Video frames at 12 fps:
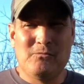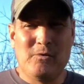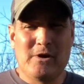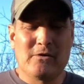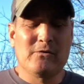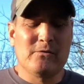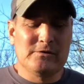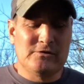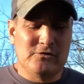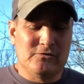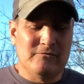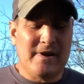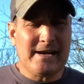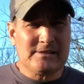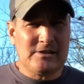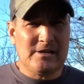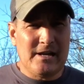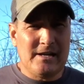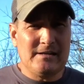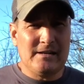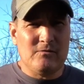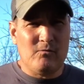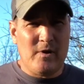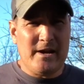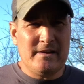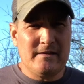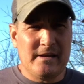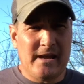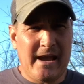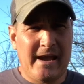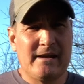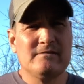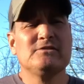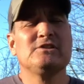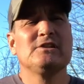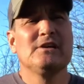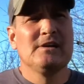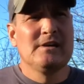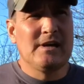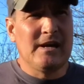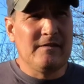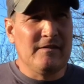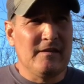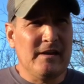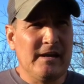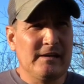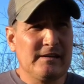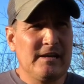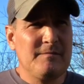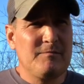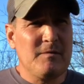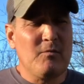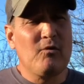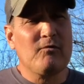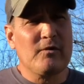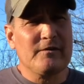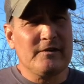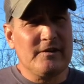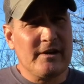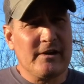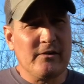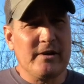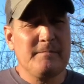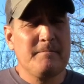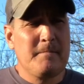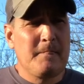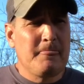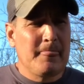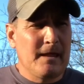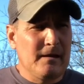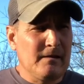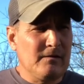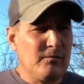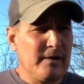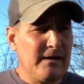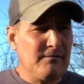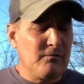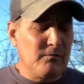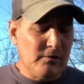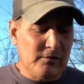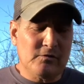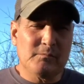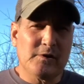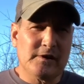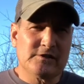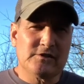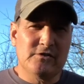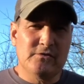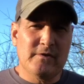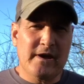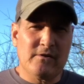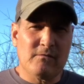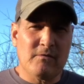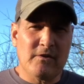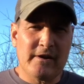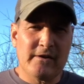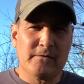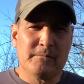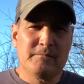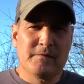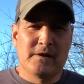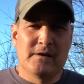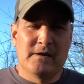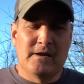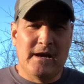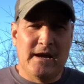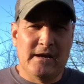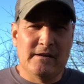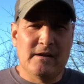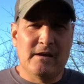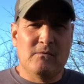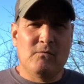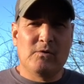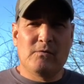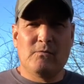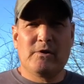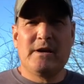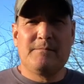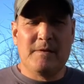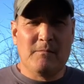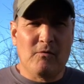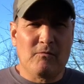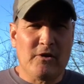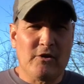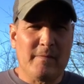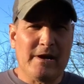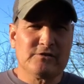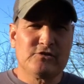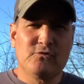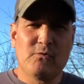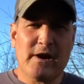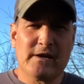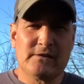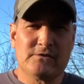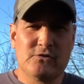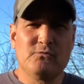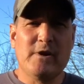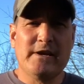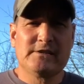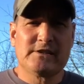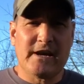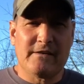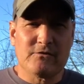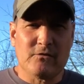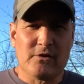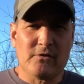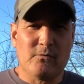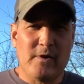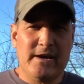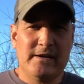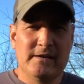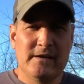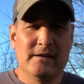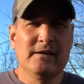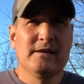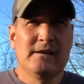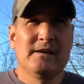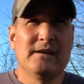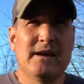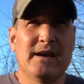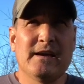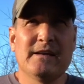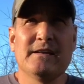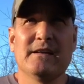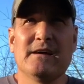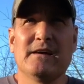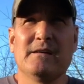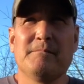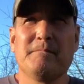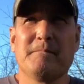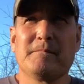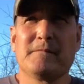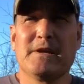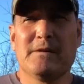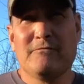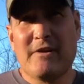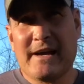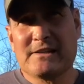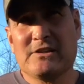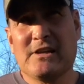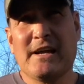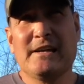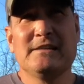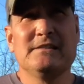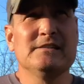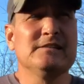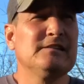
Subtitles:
We are going to vaccinate and wean the calves and keep them over at the dairy. We have a really good place to do that over there. And we'll keep them over there about 2 weeks after they're weaned, and get them vaccinated,